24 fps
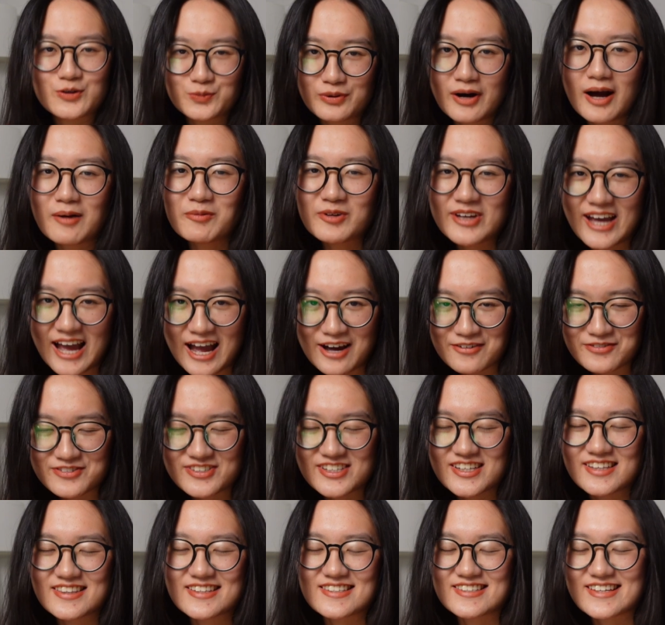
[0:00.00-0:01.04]
probably have
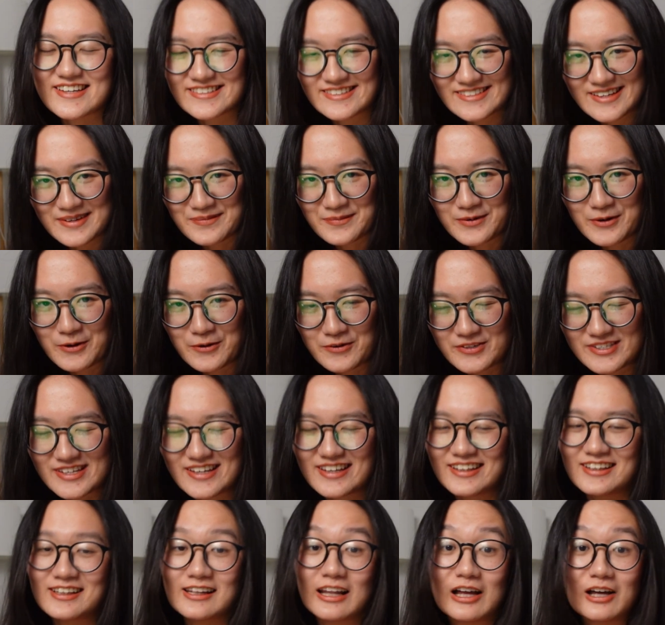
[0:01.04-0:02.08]
seen these examples
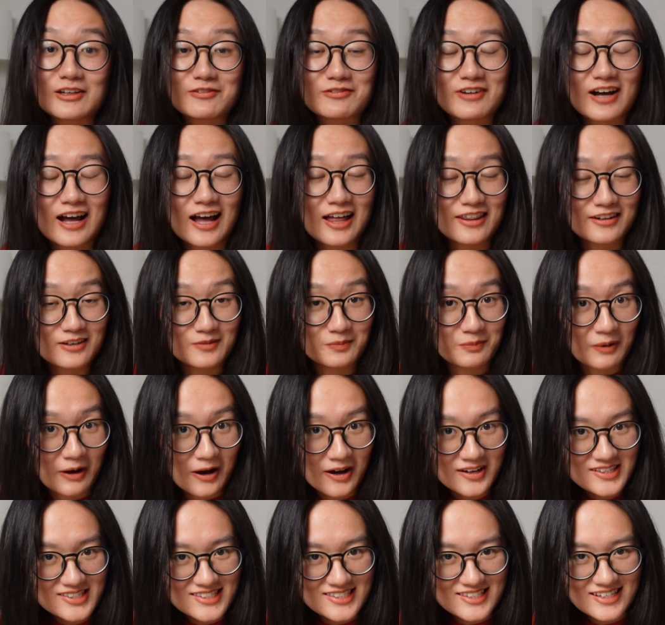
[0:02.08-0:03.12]
in a lot of other
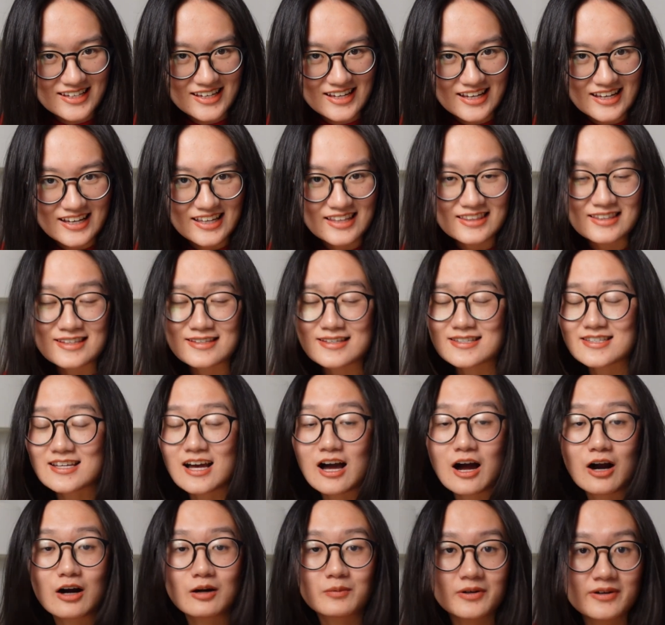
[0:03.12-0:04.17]
bots. This is a
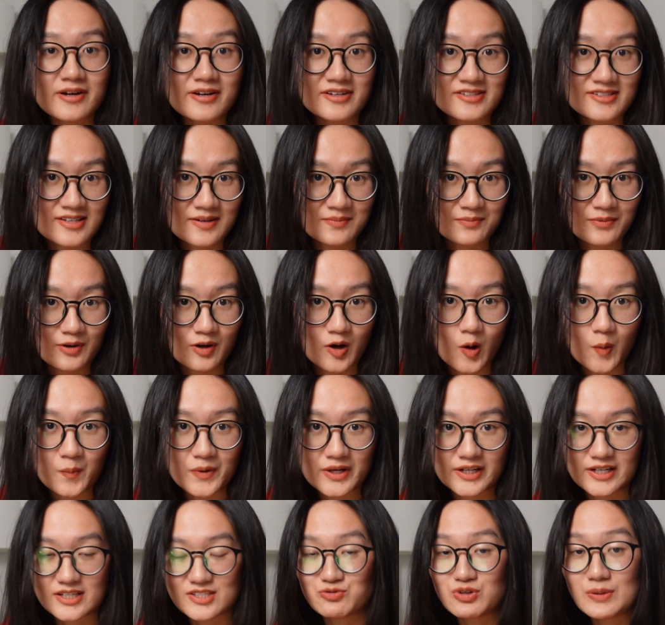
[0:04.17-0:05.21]
horrible example
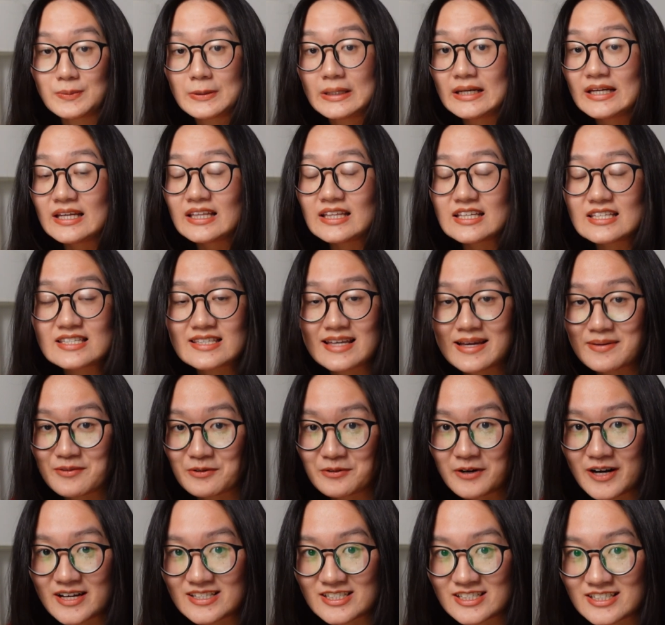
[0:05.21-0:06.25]
because repeating the same
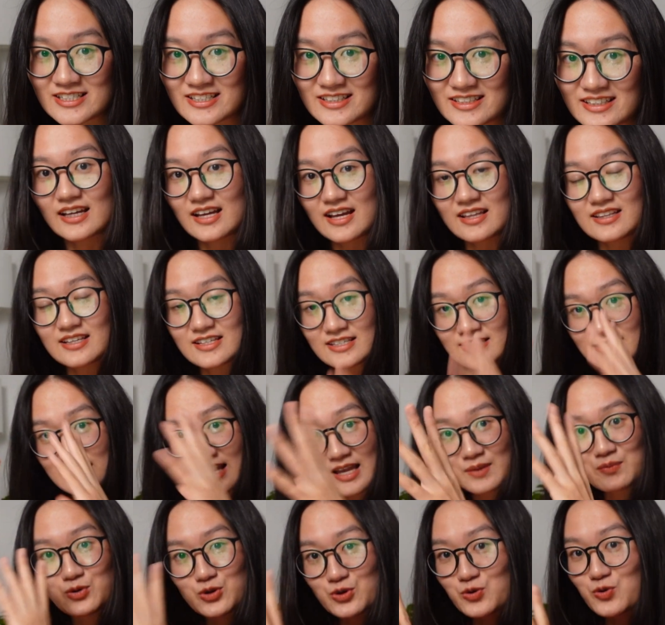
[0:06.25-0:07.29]
question in the
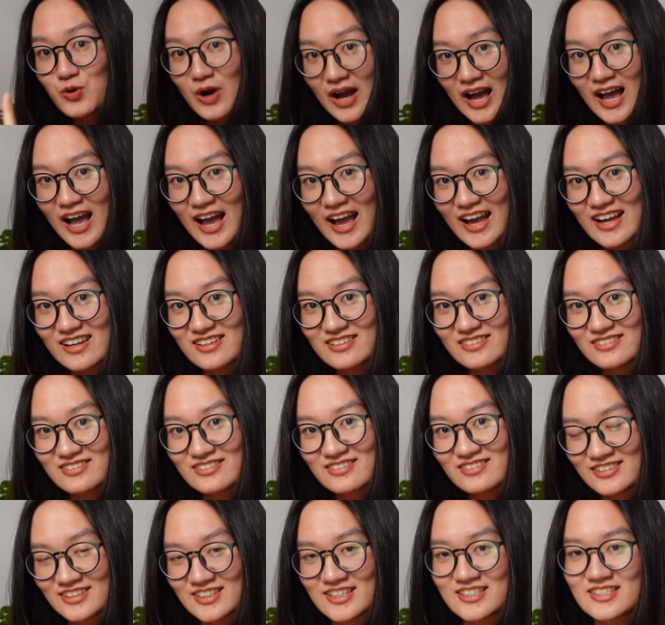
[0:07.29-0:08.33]
same UI
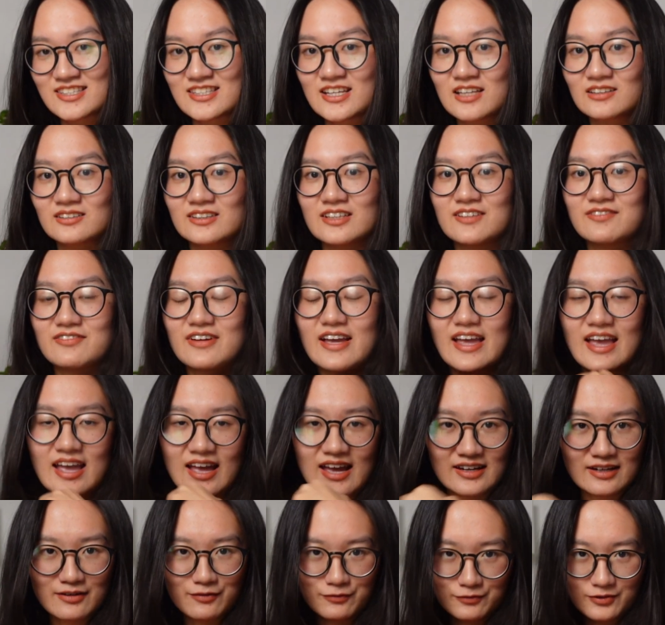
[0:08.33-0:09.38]
does not give
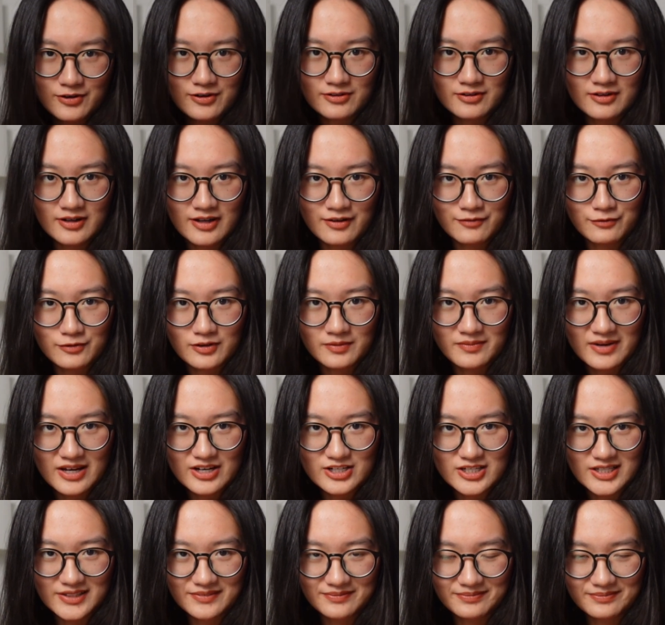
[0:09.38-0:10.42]
any further
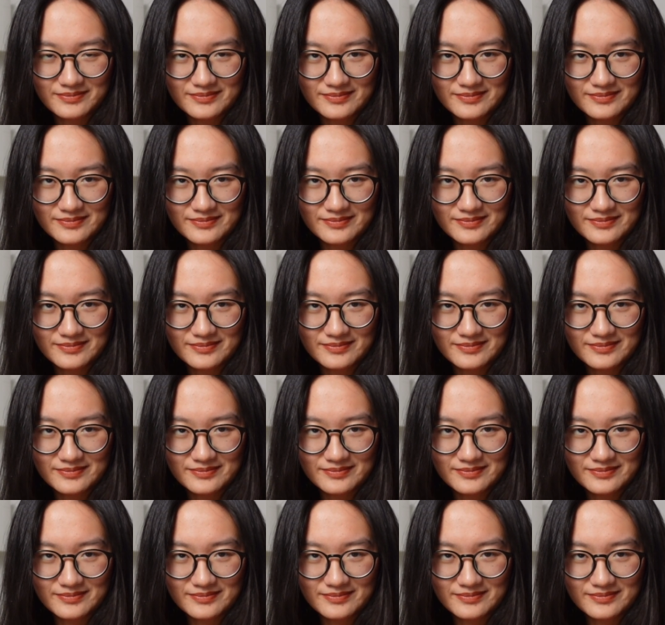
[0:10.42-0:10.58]
information.